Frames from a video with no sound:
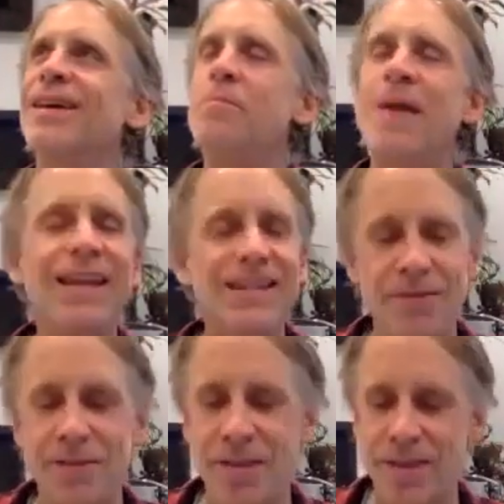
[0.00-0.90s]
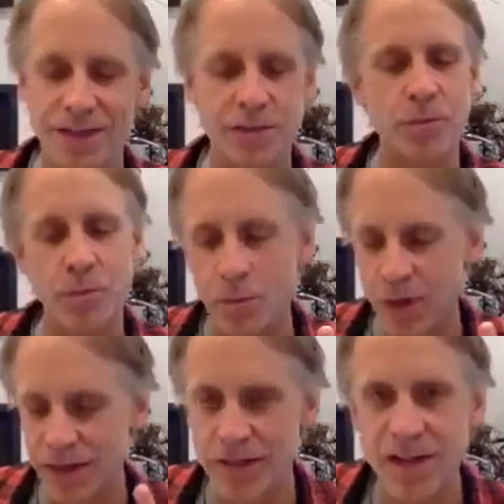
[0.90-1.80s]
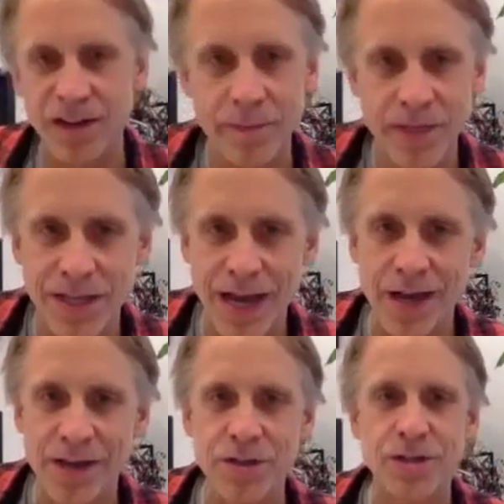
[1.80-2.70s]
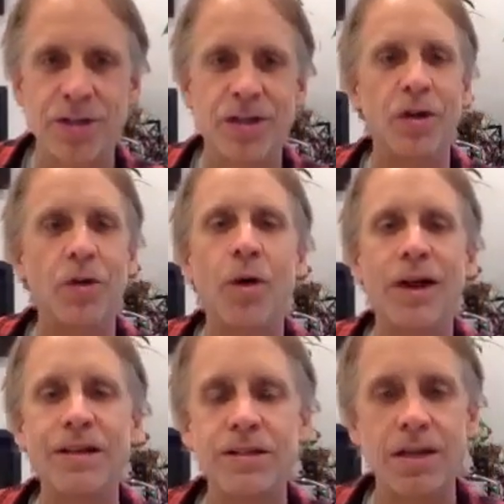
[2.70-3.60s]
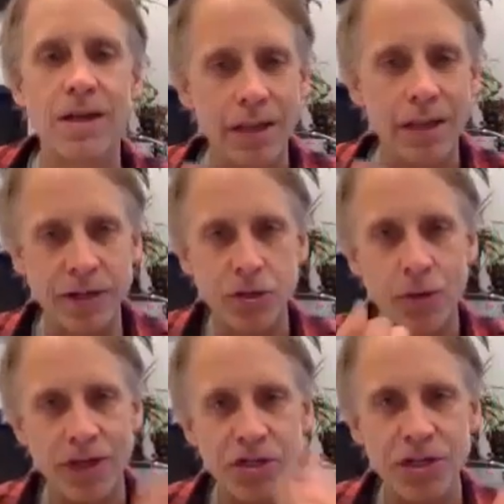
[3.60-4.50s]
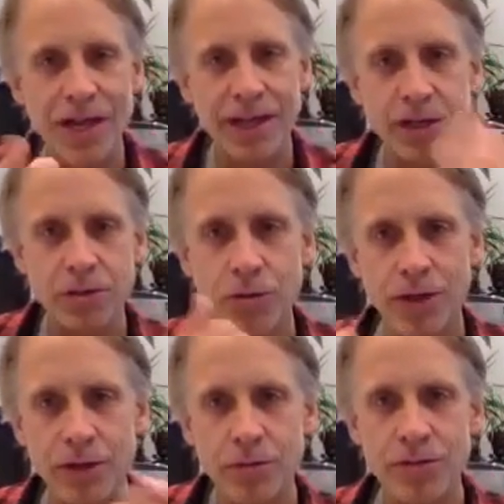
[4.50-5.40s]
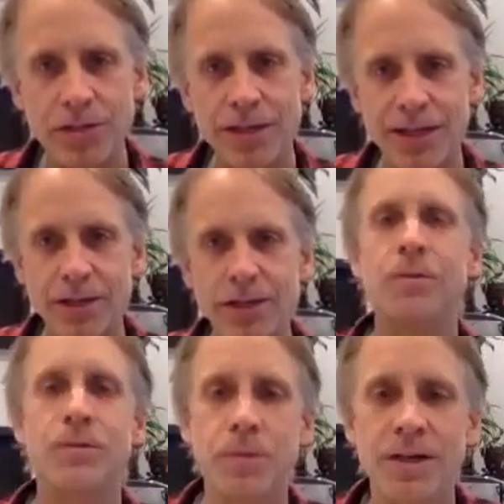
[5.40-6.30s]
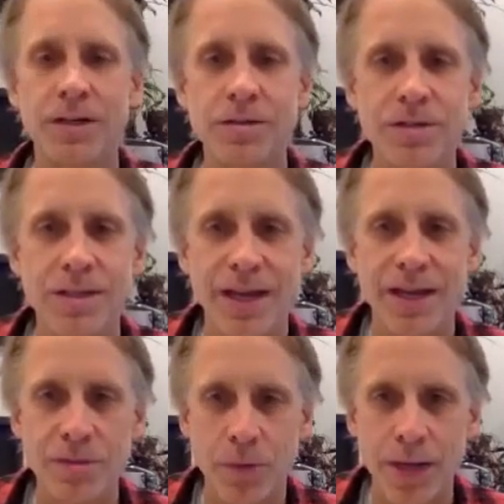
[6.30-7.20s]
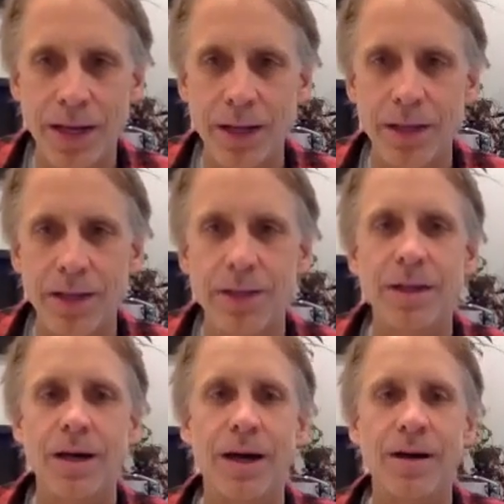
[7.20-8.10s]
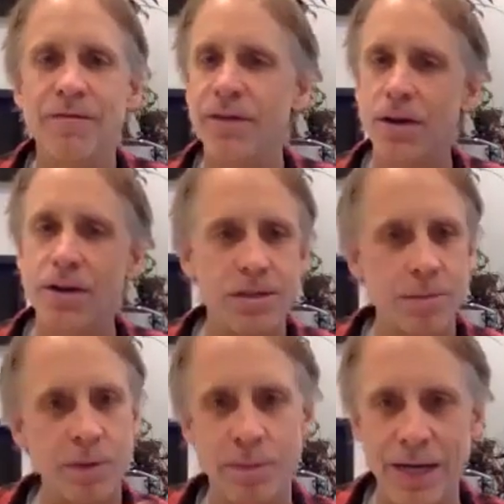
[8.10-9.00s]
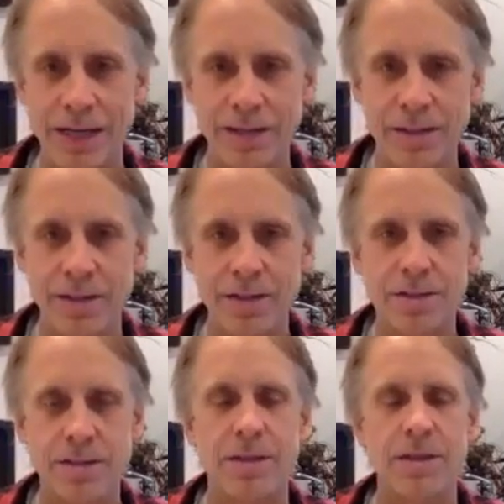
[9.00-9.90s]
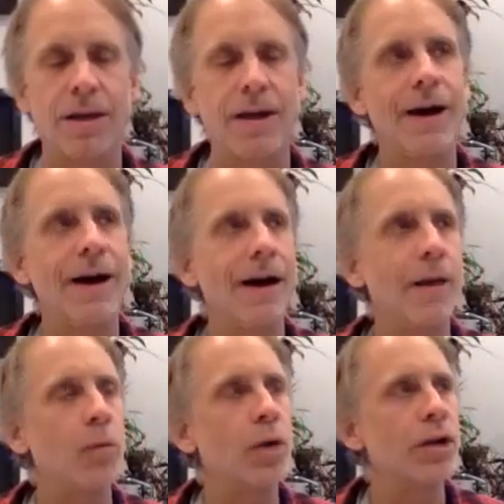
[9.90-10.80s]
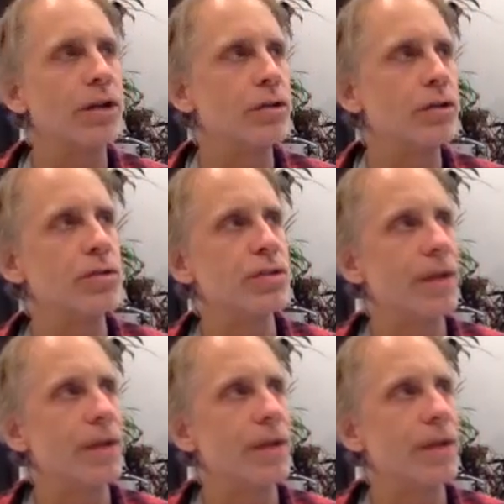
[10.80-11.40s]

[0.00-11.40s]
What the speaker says: many different things. One is self-massage. One is like joint shaking, joint loosening, which we're going to do today as well. Very simple practices. We're going to do